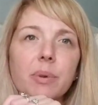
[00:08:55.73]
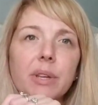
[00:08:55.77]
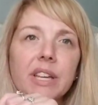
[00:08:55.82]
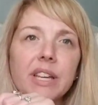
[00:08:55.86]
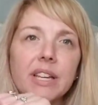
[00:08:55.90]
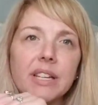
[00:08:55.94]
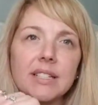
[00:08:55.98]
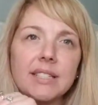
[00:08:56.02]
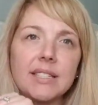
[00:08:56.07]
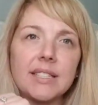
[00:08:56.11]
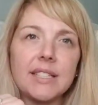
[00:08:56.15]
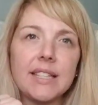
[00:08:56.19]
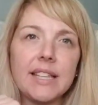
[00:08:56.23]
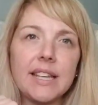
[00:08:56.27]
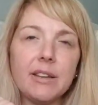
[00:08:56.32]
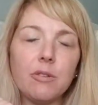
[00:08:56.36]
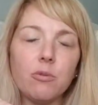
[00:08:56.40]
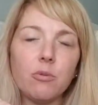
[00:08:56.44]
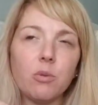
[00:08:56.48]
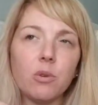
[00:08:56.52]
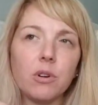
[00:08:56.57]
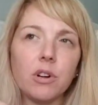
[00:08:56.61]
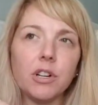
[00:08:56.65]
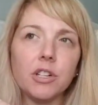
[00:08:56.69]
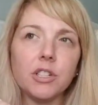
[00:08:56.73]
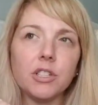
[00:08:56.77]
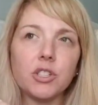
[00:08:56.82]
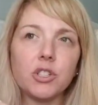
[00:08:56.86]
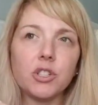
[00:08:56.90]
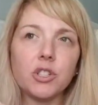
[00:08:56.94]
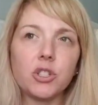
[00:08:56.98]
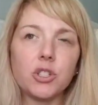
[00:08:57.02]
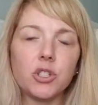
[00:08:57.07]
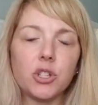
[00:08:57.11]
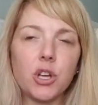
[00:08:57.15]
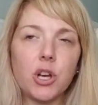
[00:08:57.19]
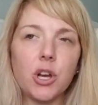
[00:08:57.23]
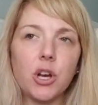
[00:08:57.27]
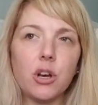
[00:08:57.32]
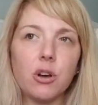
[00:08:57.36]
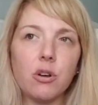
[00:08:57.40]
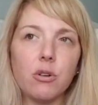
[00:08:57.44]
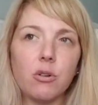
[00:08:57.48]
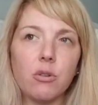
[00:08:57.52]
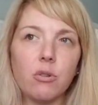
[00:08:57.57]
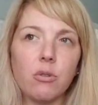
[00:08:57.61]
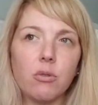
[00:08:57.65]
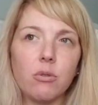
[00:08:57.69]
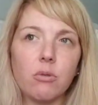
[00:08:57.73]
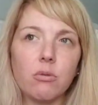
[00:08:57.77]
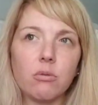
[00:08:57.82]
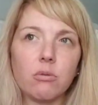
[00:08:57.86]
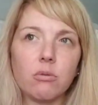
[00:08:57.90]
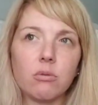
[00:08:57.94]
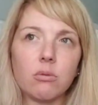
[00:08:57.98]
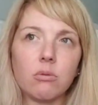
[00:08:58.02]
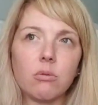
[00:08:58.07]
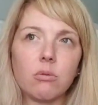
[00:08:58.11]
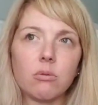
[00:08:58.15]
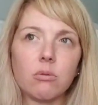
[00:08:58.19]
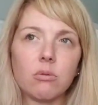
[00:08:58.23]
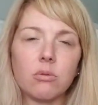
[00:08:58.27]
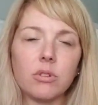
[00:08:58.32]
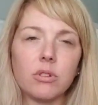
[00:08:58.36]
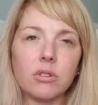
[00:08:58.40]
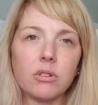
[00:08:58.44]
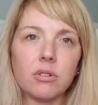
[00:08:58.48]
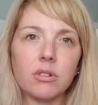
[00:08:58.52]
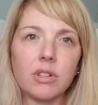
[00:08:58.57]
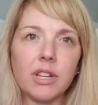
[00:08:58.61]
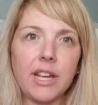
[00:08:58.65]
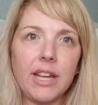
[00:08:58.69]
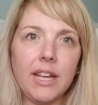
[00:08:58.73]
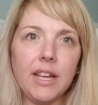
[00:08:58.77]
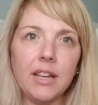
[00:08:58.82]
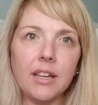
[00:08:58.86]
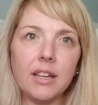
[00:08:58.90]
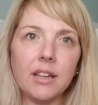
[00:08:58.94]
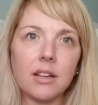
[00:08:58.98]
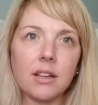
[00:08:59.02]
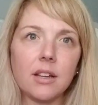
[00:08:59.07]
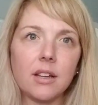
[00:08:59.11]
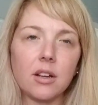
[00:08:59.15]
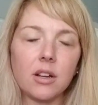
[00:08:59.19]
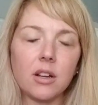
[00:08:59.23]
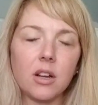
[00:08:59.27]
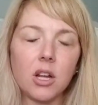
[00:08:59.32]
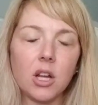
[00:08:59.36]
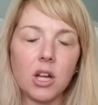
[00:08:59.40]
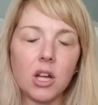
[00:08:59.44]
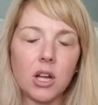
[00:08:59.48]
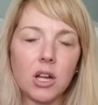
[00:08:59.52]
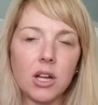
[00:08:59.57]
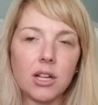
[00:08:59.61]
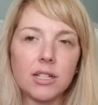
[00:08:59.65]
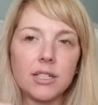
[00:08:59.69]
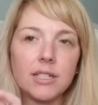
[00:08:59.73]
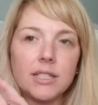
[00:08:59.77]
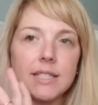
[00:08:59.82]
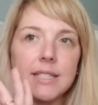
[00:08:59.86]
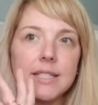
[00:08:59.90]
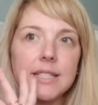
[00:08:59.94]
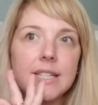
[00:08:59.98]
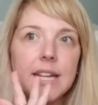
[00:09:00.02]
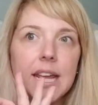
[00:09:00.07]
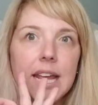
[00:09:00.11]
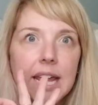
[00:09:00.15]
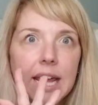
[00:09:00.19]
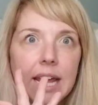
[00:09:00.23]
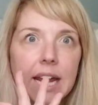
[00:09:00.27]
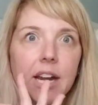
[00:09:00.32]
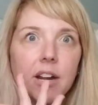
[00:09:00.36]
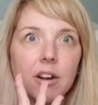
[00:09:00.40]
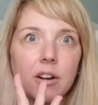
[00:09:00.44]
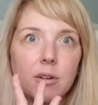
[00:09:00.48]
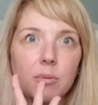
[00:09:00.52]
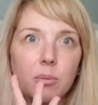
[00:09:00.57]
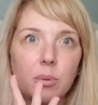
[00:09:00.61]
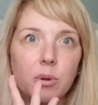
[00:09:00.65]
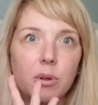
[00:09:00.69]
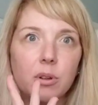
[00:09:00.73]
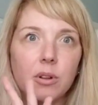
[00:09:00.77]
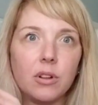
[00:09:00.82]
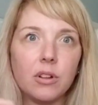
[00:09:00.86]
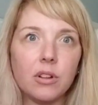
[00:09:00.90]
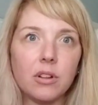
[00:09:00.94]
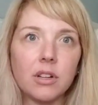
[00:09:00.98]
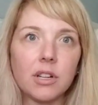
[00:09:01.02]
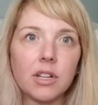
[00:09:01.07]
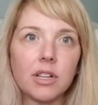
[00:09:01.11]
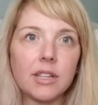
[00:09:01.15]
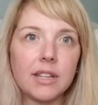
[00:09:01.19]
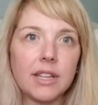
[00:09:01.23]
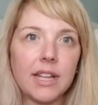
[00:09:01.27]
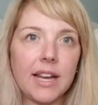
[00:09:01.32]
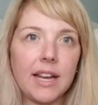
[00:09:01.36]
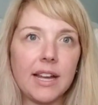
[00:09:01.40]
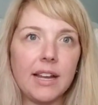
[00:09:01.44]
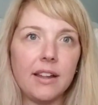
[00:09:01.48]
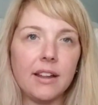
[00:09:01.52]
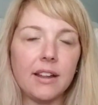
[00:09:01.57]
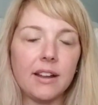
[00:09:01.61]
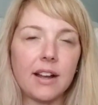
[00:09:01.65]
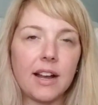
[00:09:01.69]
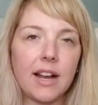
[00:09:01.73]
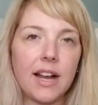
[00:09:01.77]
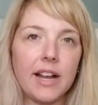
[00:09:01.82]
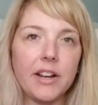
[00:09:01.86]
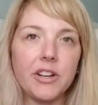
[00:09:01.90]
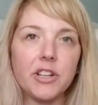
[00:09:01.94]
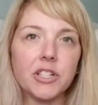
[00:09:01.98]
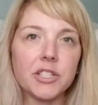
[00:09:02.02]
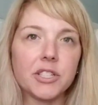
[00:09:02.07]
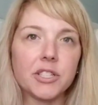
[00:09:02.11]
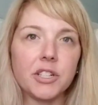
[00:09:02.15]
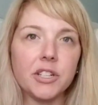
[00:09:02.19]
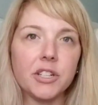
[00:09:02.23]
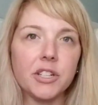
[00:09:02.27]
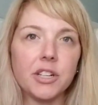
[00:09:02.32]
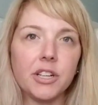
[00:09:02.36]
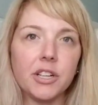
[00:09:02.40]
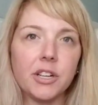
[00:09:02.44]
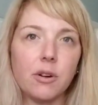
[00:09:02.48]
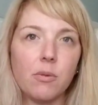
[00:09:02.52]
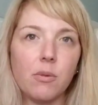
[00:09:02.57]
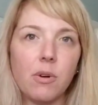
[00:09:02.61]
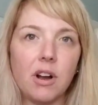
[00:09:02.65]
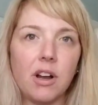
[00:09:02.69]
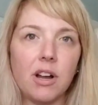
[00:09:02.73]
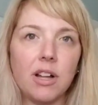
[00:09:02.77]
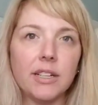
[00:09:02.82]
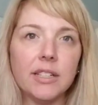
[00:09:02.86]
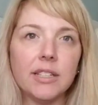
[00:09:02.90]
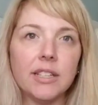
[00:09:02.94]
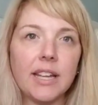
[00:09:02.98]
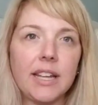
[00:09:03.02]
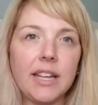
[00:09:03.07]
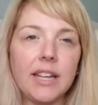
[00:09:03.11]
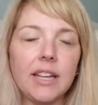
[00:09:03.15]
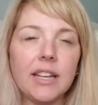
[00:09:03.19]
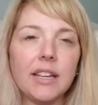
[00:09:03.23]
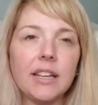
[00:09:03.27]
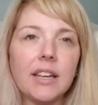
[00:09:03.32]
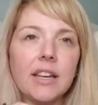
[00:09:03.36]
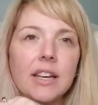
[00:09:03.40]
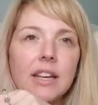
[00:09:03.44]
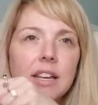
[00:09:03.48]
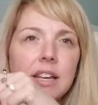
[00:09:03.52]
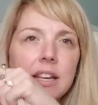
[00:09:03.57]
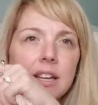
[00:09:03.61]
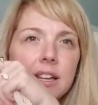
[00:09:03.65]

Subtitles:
because they weren't so like terrible that I just couldn't go on. Like,